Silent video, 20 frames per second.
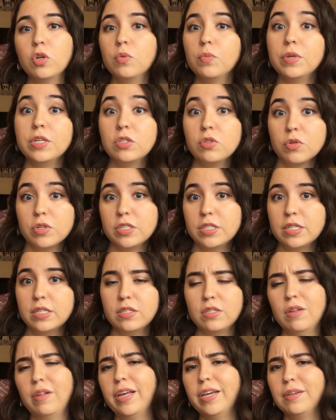
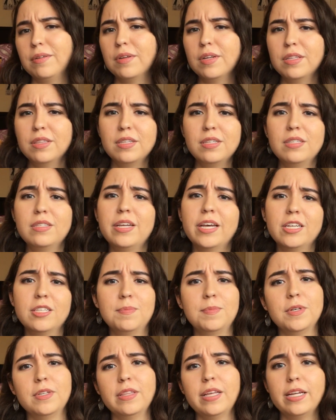resources. So like this
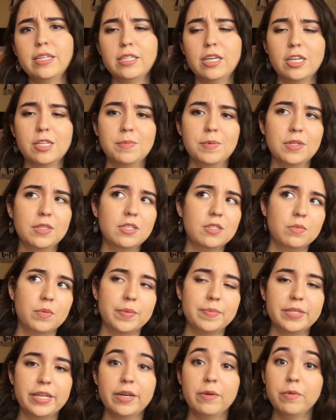textbook, that textbook, this
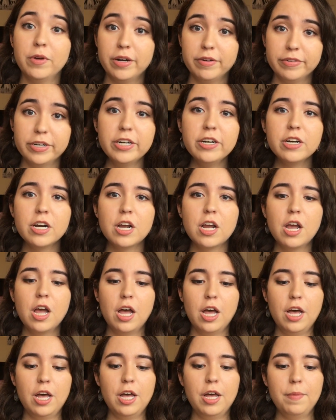website, whatever.
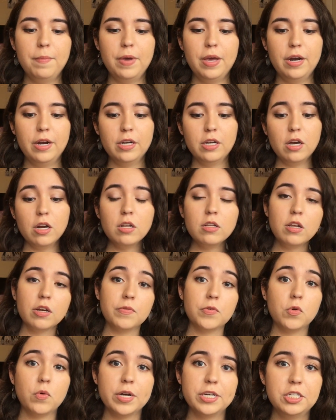And I got a lot
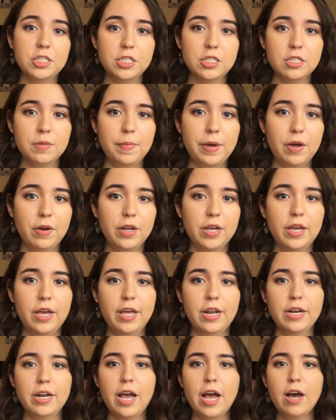of questions about it
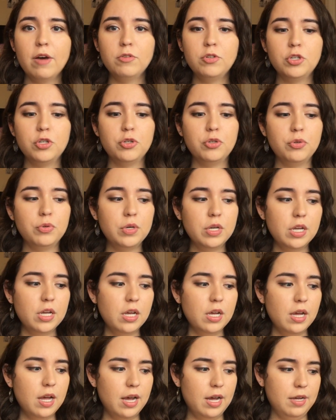and how to
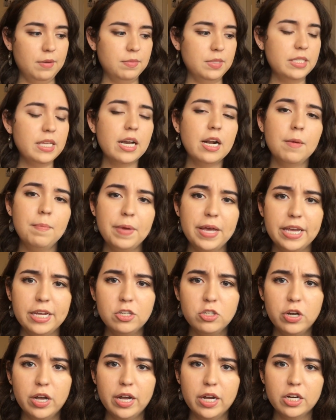set up
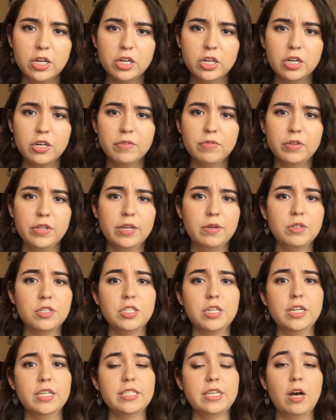ATracker for language
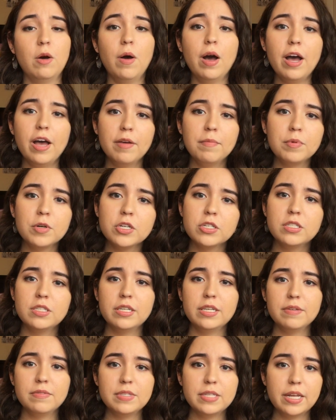studies, how I
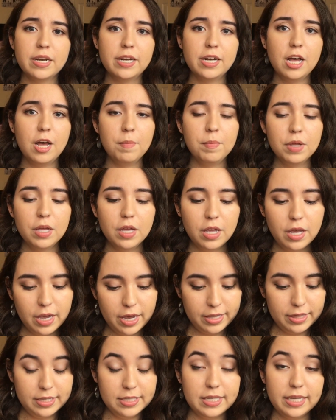personally have set it up
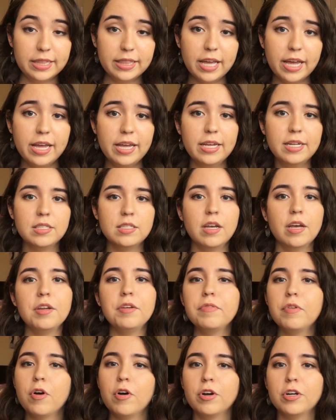and things like that. And it's kind
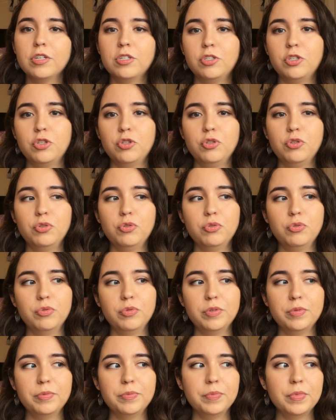of hard to,